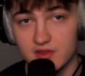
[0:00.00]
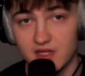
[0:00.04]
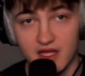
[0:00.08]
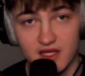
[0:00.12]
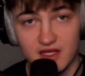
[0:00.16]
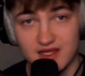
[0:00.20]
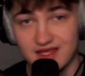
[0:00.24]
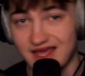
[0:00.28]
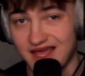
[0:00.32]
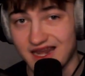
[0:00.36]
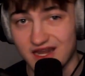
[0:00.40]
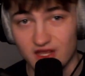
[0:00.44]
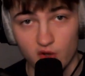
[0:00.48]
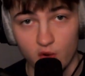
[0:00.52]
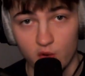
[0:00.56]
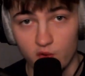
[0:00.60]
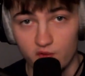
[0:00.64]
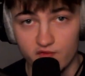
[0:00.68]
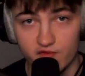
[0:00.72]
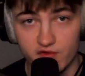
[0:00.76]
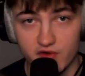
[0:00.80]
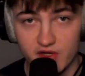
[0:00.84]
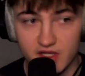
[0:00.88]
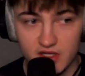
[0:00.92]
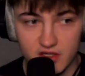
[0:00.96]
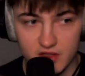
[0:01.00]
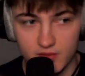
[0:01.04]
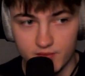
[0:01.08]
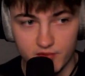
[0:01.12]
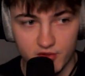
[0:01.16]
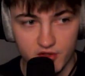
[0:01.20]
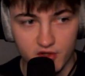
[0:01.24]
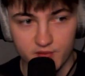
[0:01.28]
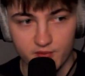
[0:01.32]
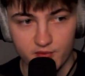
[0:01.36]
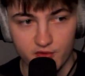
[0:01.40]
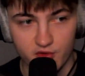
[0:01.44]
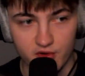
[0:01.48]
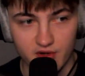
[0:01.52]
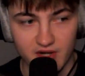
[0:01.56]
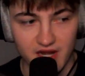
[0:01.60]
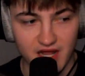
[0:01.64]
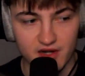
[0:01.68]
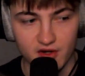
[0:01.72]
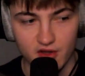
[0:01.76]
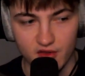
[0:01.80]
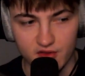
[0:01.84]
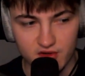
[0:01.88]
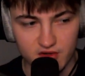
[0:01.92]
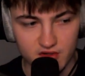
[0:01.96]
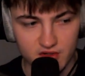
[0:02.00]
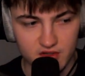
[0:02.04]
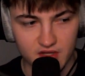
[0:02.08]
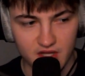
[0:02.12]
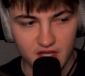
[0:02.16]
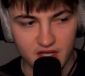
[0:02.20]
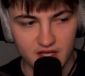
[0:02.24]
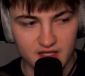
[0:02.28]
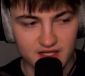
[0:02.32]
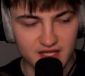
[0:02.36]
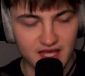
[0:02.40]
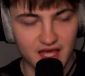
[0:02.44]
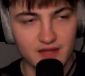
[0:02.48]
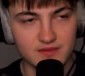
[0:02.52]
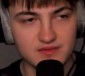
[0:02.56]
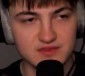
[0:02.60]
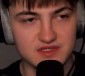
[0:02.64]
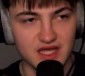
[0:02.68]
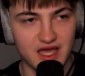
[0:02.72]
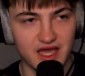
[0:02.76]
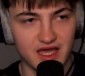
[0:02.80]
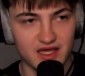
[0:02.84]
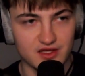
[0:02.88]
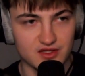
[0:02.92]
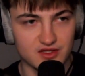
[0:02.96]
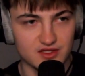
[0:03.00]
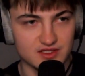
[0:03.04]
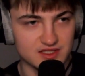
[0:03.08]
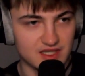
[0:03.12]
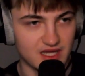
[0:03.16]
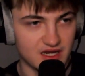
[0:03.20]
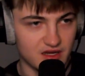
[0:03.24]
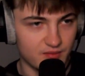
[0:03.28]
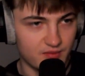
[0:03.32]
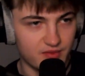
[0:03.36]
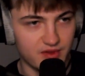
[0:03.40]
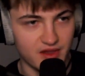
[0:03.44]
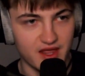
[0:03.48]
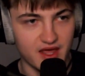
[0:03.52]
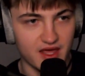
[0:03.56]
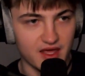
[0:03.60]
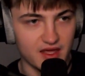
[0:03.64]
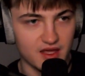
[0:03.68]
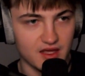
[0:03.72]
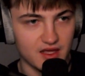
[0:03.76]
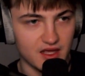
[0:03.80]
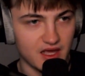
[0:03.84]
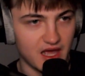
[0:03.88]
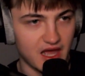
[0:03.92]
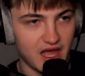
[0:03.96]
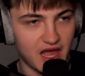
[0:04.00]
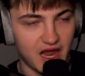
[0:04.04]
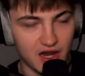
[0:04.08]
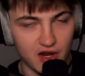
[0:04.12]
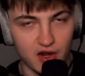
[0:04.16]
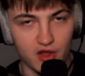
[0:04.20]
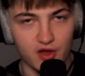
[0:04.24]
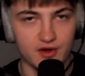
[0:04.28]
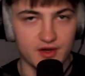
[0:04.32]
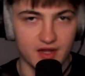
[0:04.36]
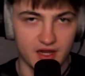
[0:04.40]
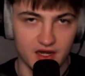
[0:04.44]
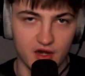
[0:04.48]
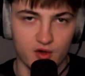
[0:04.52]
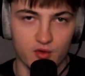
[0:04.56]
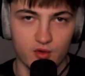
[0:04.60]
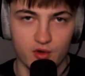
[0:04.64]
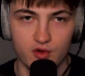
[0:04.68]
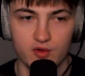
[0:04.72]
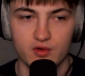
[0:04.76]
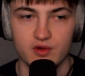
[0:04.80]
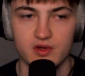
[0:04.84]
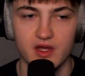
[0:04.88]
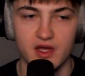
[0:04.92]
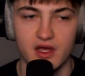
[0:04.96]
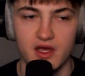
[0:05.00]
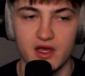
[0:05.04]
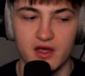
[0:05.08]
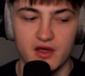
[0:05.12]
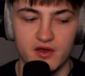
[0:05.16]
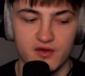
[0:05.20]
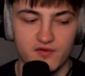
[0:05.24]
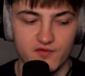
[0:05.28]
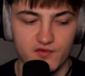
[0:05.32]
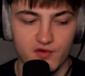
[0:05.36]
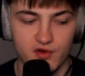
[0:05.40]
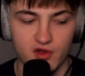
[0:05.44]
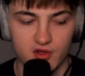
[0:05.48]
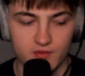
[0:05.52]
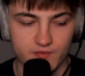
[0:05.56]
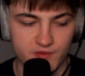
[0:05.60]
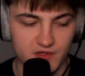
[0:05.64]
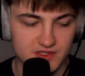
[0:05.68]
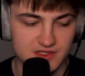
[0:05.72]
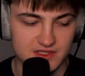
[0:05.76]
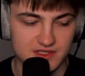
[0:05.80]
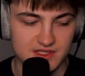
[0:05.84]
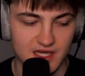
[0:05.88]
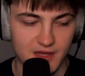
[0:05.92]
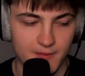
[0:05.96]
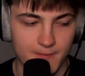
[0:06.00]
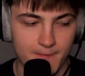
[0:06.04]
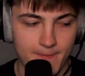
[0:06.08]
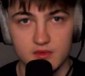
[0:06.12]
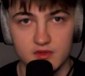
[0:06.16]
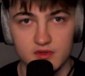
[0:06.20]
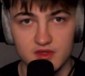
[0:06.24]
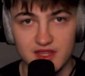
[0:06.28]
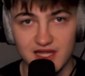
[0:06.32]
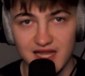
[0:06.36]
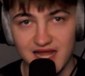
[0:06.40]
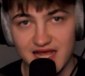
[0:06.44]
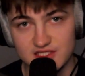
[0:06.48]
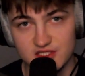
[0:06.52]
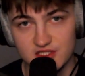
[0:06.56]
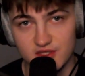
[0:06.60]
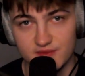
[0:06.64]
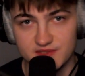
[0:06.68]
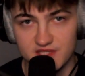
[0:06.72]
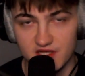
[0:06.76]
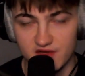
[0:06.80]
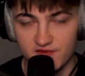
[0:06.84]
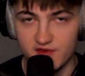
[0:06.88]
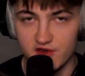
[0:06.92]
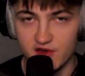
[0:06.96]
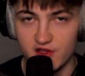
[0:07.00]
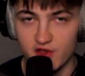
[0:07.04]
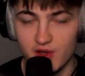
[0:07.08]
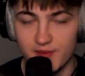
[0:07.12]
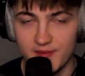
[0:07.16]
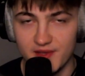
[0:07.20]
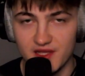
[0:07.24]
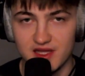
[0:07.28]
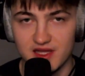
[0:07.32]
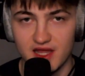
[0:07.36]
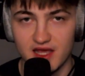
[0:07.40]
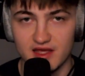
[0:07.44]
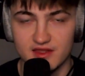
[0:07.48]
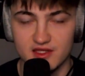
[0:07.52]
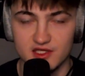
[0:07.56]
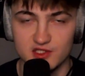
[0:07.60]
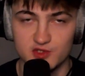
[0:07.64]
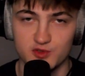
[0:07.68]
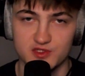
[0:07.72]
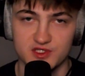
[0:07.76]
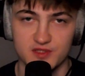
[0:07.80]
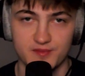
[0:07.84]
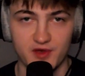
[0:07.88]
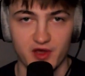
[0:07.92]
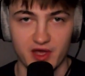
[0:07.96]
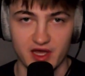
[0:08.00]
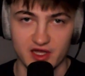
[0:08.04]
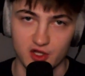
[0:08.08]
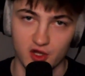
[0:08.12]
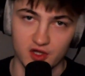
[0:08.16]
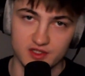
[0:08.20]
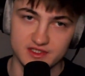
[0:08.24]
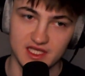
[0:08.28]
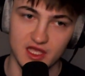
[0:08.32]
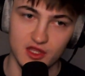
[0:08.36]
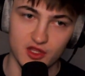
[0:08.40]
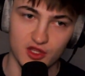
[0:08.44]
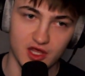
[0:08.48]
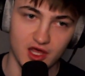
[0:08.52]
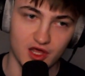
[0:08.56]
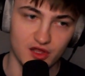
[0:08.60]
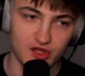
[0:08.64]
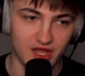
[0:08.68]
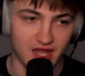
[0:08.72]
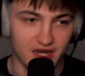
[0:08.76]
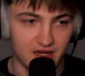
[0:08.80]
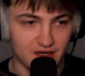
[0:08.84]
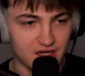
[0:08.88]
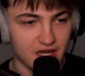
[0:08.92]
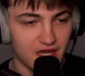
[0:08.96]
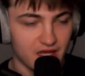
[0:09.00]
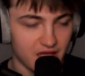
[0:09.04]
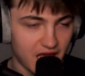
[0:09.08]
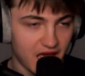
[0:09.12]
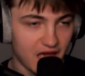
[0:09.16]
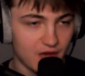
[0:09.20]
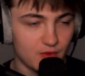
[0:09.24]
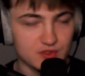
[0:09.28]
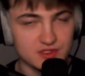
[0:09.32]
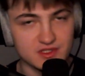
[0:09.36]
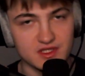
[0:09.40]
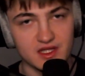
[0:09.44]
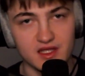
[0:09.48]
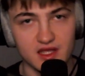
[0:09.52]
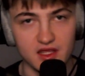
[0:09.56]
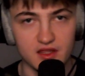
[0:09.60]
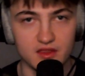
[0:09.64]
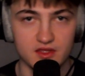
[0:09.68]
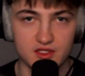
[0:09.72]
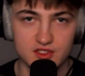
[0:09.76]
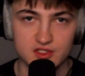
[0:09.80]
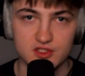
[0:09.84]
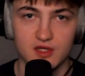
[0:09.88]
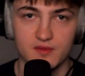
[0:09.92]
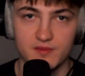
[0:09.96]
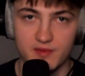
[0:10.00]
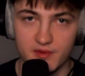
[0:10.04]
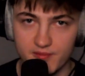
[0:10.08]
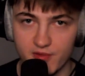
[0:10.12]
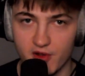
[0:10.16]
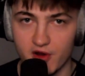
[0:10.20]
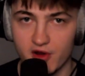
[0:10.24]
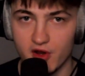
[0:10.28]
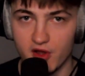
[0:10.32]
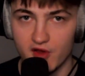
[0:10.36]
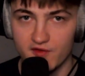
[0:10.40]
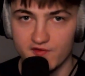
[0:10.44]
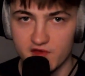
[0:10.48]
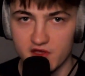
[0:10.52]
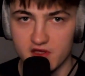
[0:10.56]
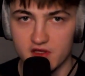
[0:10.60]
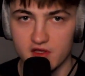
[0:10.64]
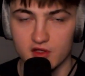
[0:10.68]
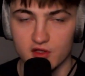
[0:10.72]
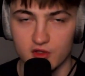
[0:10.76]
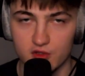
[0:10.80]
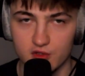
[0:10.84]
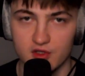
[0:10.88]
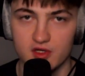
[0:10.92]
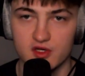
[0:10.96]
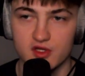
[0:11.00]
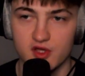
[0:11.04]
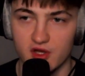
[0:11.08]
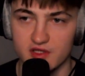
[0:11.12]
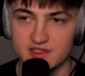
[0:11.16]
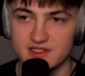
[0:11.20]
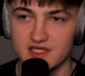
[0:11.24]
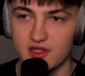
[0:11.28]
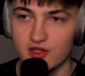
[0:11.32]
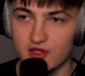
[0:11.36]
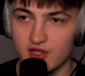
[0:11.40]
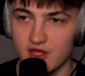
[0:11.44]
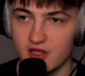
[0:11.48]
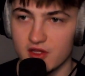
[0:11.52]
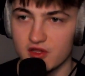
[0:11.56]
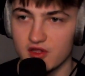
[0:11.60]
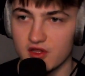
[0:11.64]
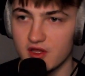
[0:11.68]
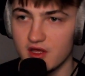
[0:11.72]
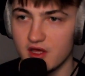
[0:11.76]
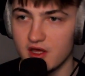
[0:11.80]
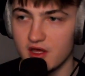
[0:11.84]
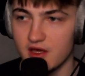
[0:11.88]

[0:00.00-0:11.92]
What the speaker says: like Getting Over It, Bloodborne, and other games that I can just kind of play a lot in a row for long periods of time. The last update video I made like this was about a content change, and I was thinking this could be part of a good content change.